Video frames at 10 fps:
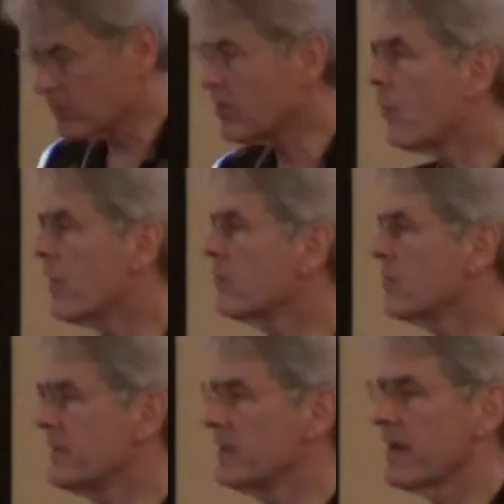I don't know what it
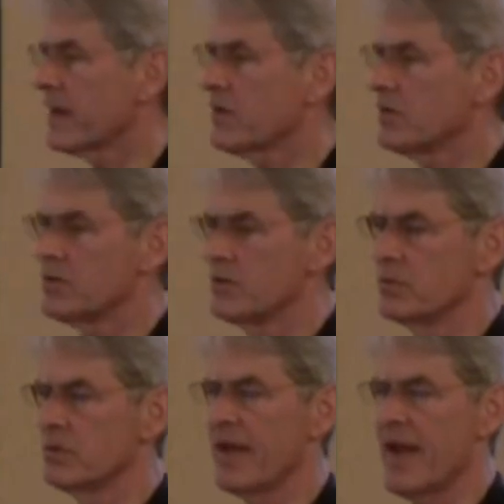would be like
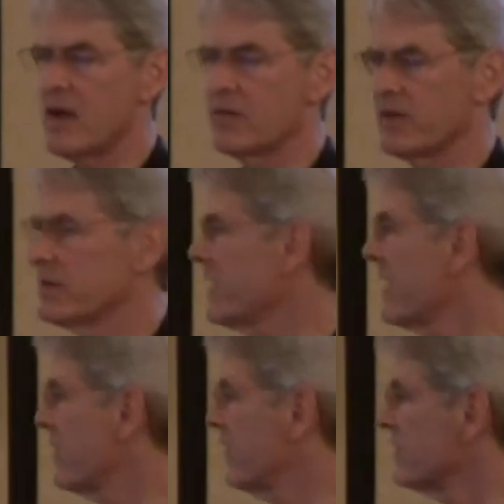to lay out the
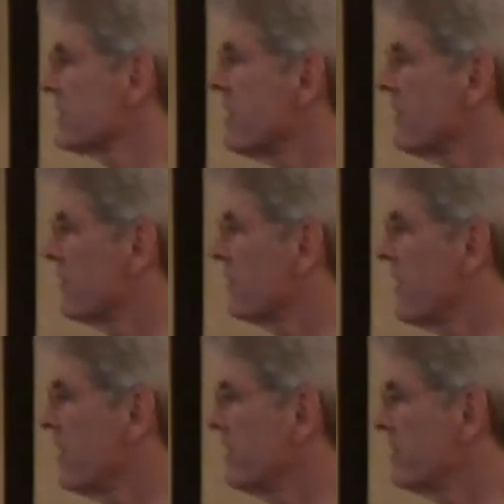entire philosophical
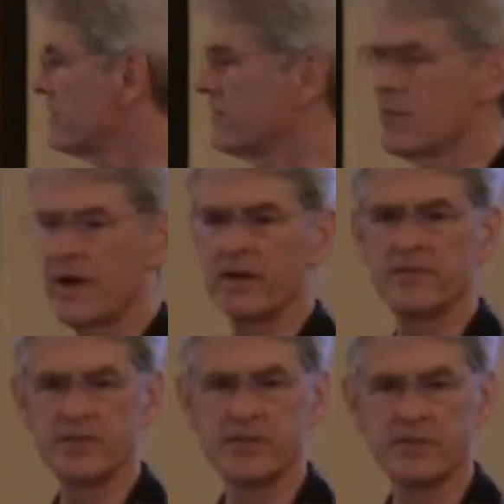contents of the mind
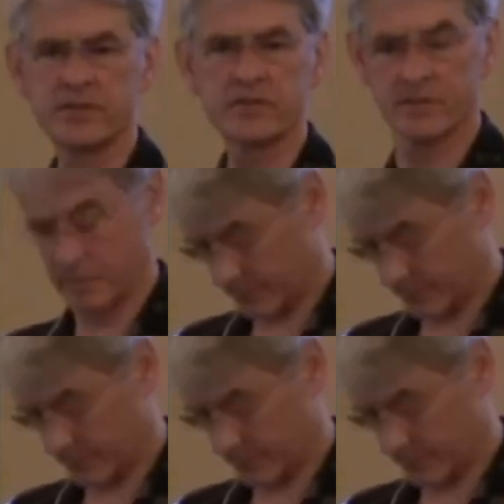of a genius.